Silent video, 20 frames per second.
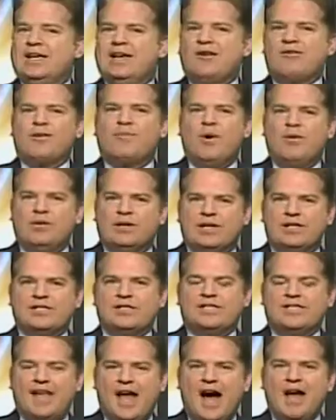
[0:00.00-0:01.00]
Republicans
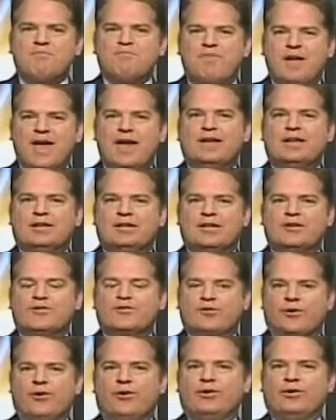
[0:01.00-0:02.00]
had not been in
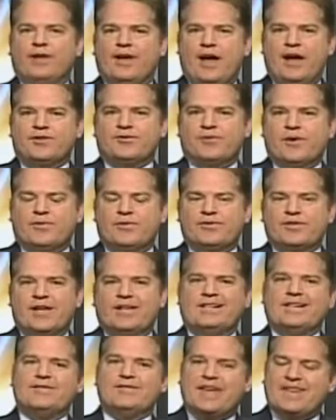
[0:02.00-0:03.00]
control of the House of
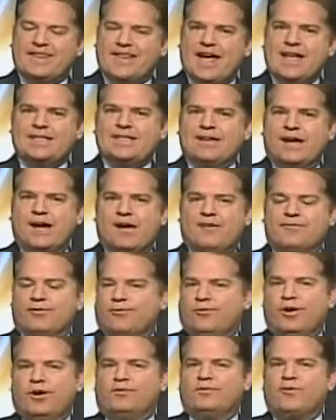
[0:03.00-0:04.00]
Representatives at that time for,
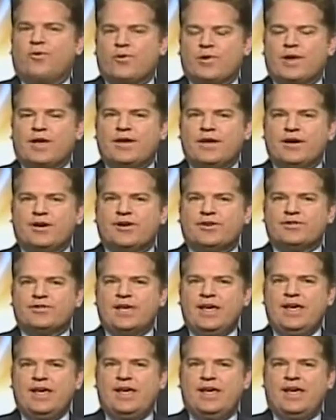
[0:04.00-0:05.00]
what, 40 years.
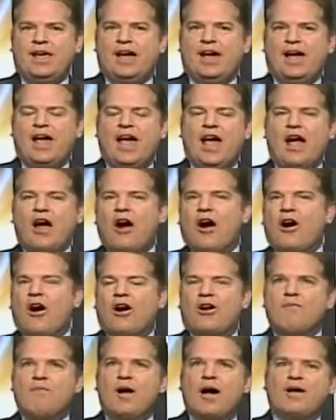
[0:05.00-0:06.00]

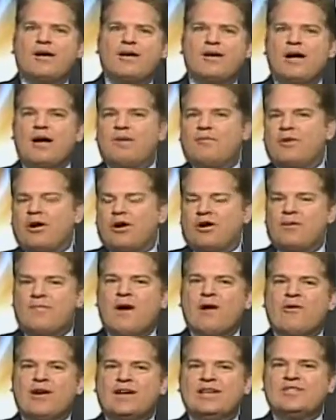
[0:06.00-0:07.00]
Are
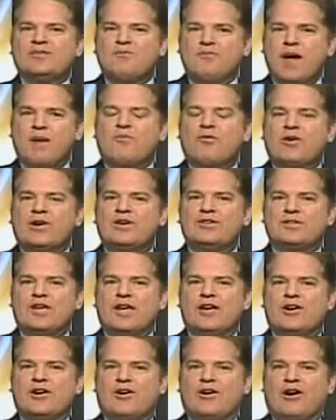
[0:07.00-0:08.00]
Americans' memories
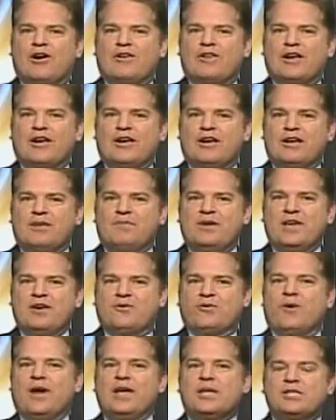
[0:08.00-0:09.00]
here, are they going to be
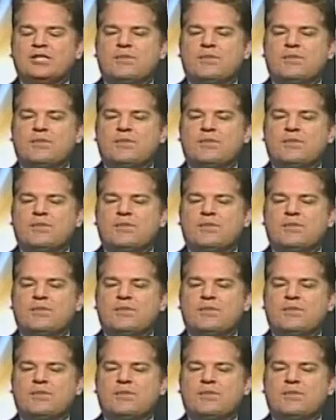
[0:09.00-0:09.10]
erased?